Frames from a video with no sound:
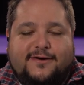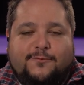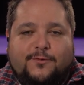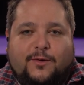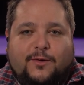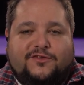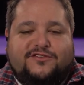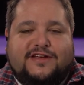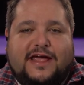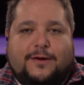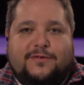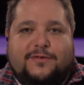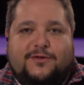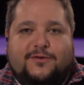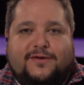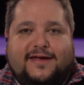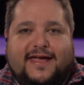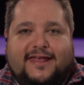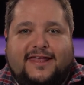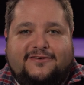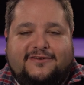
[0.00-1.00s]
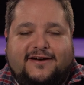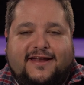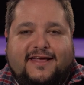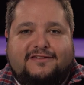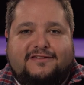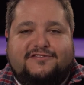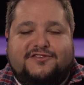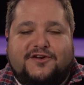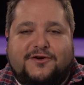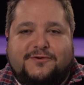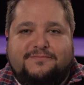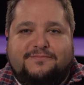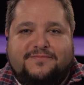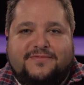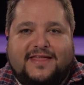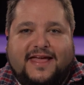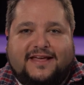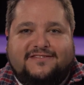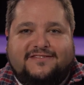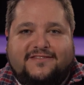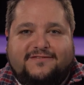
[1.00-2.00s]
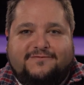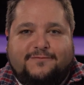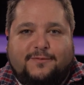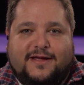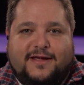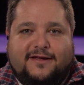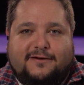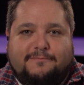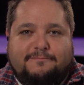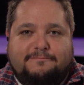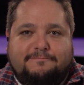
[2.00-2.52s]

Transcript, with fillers: We will chat with you again on our next show. Thanks for being here.